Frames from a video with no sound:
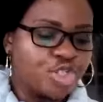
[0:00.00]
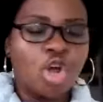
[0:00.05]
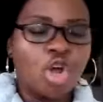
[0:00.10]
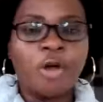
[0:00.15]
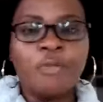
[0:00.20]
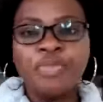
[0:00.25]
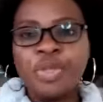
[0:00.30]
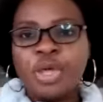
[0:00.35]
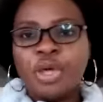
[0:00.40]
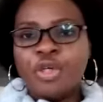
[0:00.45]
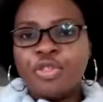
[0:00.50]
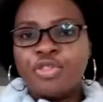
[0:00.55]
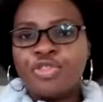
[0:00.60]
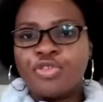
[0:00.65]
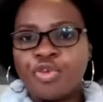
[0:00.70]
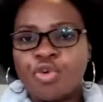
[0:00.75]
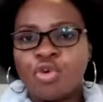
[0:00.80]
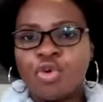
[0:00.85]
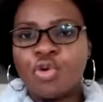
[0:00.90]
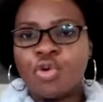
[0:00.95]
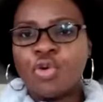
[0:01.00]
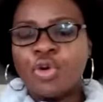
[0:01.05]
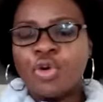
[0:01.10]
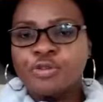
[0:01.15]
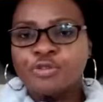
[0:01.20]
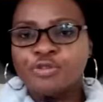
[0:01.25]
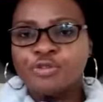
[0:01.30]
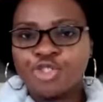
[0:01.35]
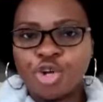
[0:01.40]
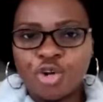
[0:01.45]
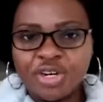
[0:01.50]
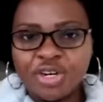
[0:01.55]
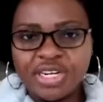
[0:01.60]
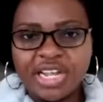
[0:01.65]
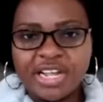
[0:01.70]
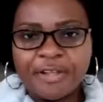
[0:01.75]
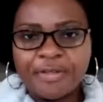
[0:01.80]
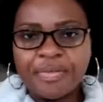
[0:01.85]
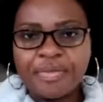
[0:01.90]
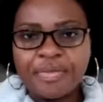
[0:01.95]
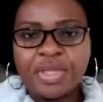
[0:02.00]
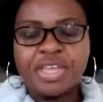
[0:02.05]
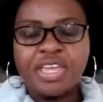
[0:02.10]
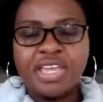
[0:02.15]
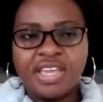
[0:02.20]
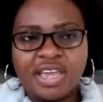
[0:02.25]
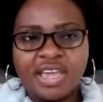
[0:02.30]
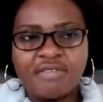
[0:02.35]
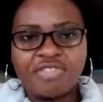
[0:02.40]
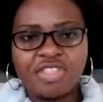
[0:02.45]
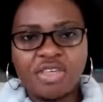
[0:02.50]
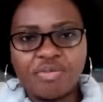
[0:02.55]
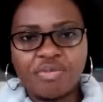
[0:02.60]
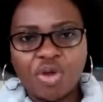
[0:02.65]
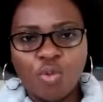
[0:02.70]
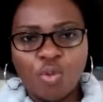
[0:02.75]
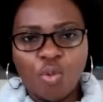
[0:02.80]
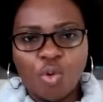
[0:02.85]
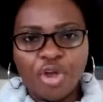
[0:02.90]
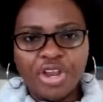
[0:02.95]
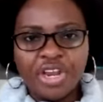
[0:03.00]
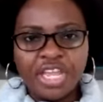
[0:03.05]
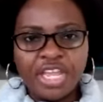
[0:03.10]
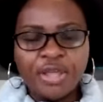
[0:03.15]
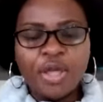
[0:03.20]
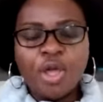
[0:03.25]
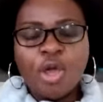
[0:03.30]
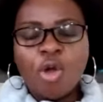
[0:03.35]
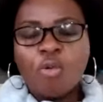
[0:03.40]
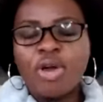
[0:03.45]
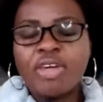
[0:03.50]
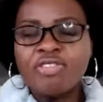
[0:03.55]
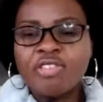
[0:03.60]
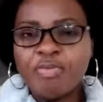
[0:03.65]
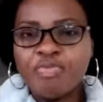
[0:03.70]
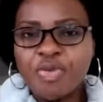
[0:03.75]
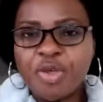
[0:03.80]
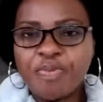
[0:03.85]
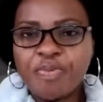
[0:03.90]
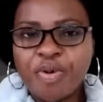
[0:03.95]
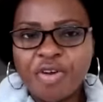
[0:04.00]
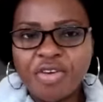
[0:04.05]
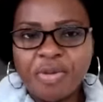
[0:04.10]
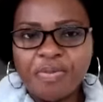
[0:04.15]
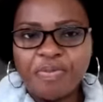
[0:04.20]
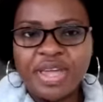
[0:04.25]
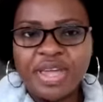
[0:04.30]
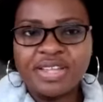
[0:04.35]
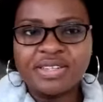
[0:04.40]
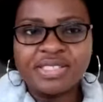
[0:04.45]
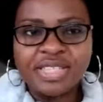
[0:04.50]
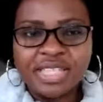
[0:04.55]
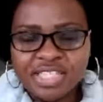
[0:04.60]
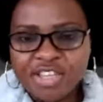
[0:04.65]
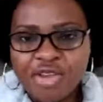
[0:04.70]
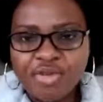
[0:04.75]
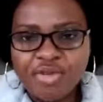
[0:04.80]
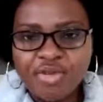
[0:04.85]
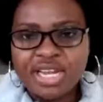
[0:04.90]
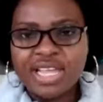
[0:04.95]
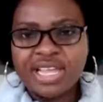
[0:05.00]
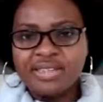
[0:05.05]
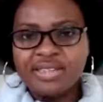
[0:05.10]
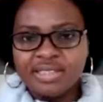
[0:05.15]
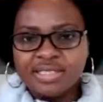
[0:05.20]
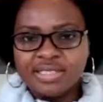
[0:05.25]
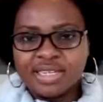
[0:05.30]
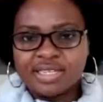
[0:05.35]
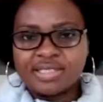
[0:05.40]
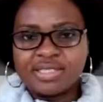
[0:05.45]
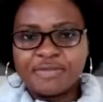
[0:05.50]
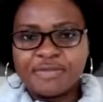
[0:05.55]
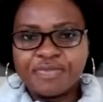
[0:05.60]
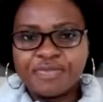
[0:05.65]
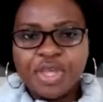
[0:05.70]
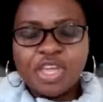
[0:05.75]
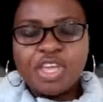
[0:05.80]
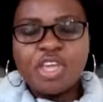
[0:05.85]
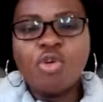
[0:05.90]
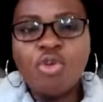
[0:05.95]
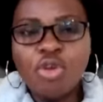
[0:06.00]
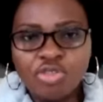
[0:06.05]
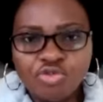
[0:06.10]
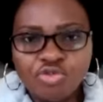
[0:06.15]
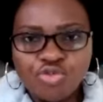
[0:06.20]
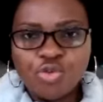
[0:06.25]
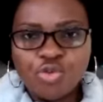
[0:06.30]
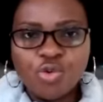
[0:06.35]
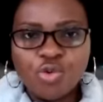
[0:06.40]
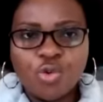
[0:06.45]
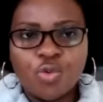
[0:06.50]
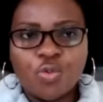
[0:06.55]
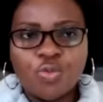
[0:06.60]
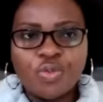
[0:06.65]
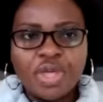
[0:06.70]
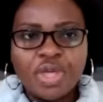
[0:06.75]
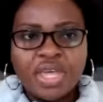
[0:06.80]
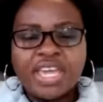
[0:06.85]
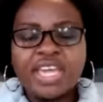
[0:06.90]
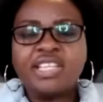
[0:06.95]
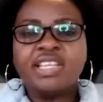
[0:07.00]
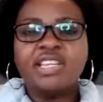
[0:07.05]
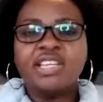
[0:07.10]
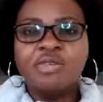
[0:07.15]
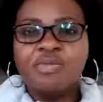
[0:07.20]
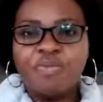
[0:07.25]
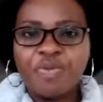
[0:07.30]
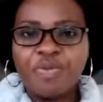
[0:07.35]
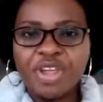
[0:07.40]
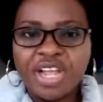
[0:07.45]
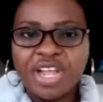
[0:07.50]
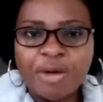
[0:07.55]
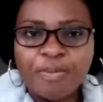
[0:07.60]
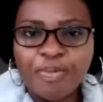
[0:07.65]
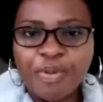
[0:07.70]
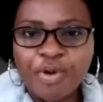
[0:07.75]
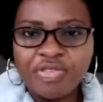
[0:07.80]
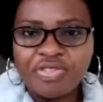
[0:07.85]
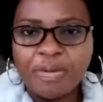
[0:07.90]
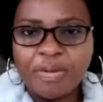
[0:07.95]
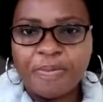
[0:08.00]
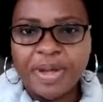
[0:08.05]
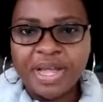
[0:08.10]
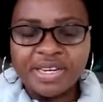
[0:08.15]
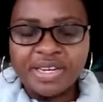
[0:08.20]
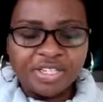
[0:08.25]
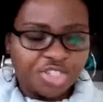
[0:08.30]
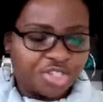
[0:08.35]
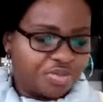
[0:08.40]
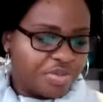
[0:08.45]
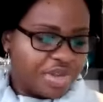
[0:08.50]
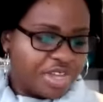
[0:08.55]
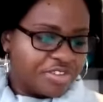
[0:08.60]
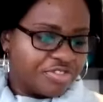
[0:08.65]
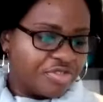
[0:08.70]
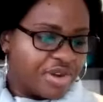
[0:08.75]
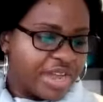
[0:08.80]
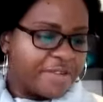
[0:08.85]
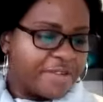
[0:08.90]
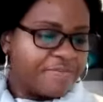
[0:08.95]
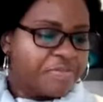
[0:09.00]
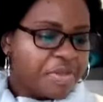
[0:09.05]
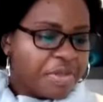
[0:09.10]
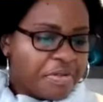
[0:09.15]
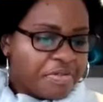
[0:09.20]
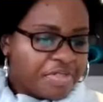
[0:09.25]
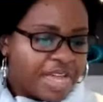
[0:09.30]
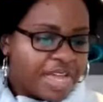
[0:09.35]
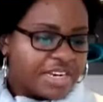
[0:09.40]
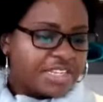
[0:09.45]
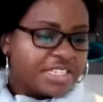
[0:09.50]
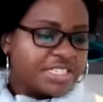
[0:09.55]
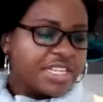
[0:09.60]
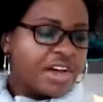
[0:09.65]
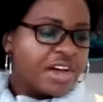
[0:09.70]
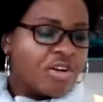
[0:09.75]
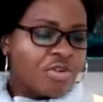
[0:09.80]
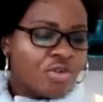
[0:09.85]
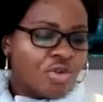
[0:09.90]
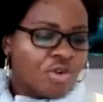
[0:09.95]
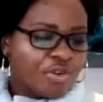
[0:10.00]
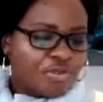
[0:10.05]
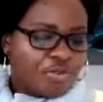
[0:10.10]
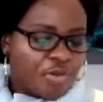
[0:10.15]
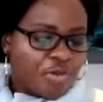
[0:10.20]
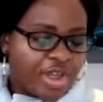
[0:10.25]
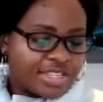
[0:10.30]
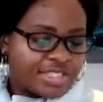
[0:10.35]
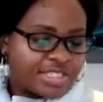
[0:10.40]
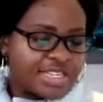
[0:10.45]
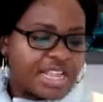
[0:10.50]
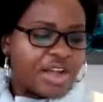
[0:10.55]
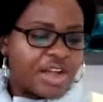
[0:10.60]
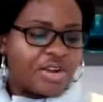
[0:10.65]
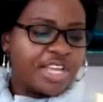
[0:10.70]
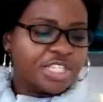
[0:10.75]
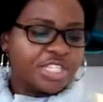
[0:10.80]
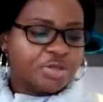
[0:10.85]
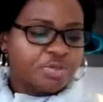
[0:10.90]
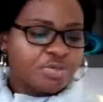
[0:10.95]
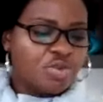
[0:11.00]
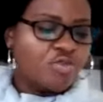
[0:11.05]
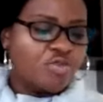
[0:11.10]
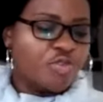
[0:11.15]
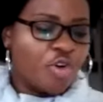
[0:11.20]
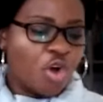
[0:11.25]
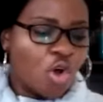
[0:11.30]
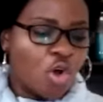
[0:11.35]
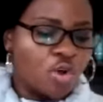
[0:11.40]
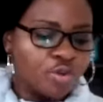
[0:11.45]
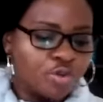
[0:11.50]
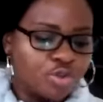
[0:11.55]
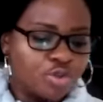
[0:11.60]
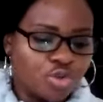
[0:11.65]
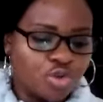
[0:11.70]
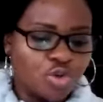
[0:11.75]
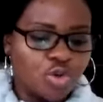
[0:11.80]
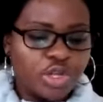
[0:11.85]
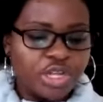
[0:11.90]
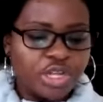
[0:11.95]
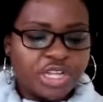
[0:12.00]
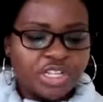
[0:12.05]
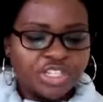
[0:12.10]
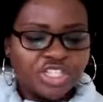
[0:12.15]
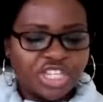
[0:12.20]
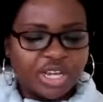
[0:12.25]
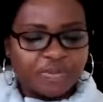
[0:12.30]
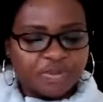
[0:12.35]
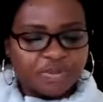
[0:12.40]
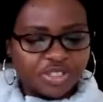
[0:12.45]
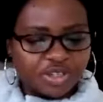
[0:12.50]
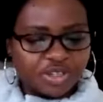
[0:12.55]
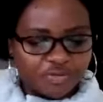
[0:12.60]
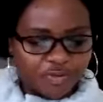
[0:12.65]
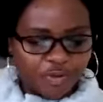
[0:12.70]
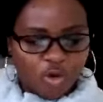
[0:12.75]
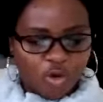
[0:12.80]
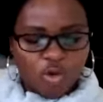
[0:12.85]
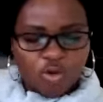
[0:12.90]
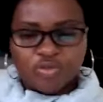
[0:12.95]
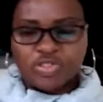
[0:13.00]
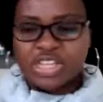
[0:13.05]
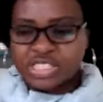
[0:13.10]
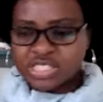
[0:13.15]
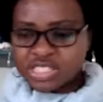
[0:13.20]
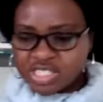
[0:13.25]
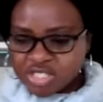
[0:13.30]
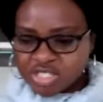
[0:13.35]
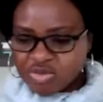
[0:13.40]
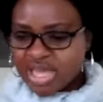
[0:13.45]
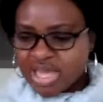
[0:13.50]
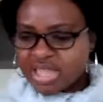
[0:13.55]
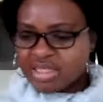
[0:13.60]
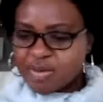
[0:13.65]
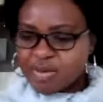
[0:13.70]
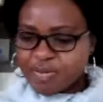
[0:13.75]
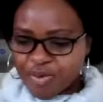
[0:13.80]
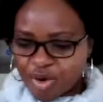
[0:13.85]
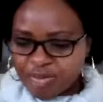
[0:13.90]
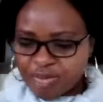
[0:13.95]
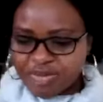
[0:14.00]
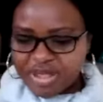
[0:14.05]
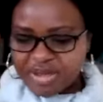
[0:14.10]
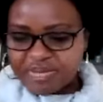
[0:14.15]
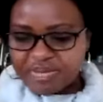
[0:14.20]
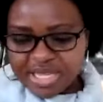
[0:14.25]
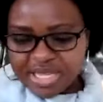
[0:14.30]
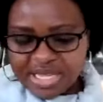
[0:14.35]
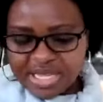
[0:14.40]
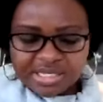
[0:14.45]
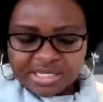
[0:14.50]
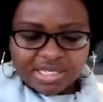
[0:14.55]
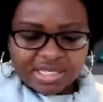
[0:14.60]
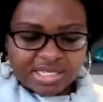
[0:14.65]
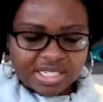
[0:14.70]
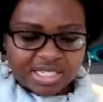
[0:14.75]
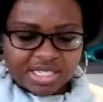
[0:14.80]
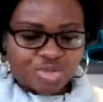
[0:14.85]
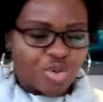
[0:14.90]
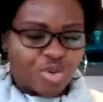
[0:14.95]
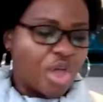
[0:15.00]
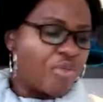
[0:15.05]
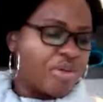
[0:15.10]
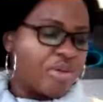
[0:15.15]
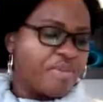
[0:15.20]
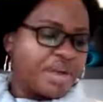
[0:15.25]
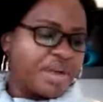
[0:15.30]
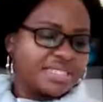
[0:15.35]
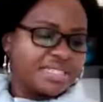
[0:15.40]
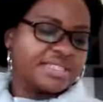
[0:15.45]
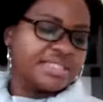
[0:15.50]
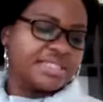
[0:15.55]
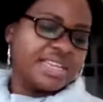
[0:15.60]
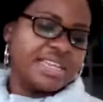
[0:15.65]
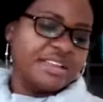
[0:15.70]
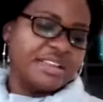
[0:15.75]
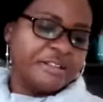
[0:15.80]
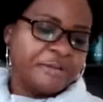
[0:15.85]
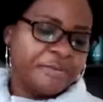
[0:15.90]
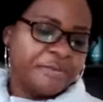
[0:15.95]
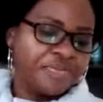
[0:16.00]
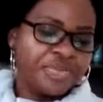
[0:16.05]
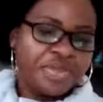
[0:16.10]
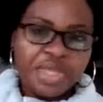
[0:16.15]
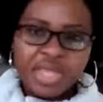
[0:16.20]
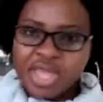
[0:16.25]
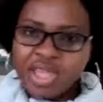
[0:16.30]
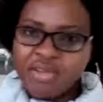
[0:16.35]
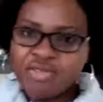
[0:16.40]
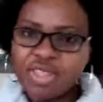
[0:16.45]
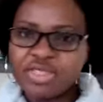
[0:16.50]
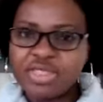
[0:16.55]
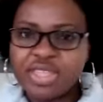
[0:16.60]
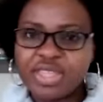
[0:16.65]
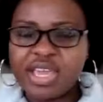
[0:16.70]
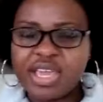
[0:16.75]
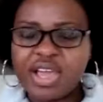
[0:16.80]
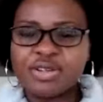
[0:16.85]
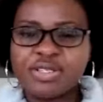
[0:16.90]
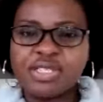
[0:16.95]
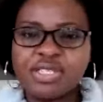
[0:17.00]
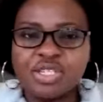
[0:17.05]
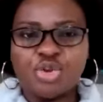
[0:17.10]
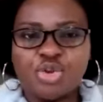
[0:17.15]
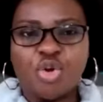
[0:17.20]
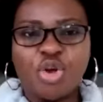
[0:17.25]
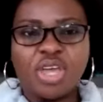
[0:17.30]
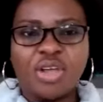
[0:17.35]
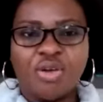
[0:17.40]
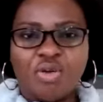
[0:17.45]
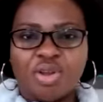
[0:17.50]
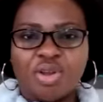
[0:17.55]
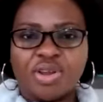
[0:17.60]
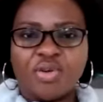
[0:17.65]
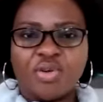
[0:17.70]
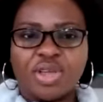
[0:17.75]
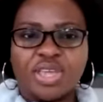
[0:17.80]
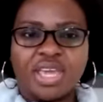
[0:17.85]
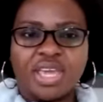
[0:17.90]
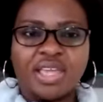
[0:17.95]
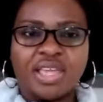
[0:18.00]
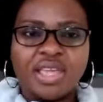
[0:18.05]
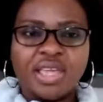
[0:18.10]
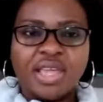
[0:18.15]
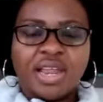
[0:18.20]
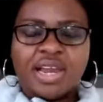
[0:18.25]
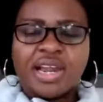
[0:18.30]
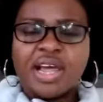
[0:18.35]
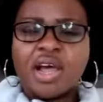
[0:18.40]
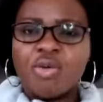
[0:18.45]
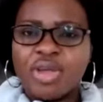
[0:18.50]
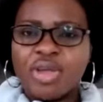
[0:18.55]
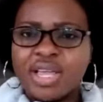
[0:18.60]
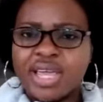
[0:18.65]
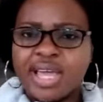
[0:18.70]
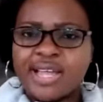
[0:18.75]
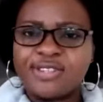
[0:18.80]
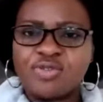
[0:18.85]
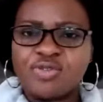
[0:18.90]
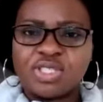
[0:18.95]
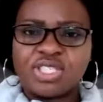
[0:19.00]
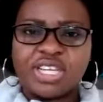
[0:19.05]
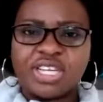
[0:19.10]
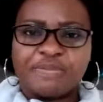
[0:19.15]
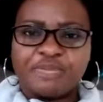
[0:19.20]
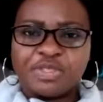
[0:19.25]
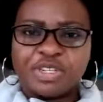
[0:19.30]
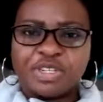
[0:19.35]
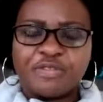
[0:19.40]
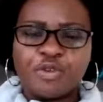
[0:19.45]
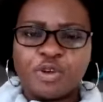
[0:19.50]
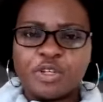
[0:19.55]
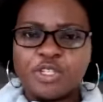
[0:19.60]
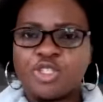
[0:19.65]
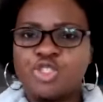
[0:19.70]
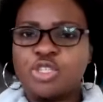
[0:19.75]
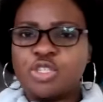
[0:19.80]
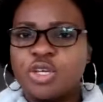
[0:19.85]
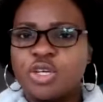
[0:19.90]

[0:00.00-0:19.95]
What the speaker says: So through Jonah, he gave them a warning. When the people repented, he relented. He withdrew. He didn't bring upon the punishment, right? That is how God works. Now let's move on to chapter 4. This is where the problem is. This is where we must learn. Everything else is going on okay. Now we get to chapter 4.